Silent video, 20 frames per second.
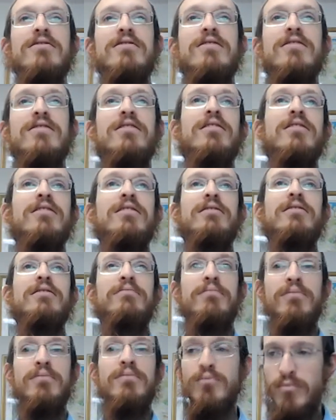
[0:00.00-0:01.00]

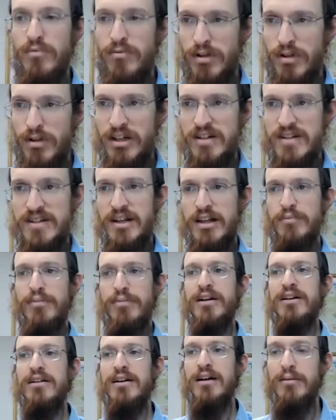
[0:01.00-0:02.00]
to
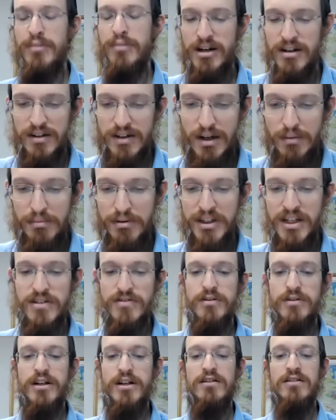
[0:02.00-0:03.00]
celebrate in Chabad in a couple of days
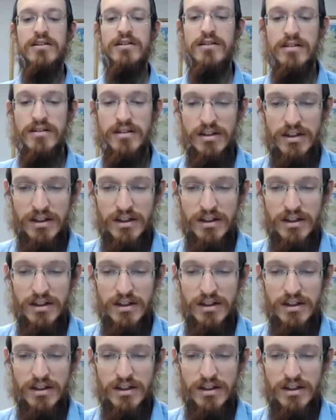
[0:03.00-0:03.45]
from now the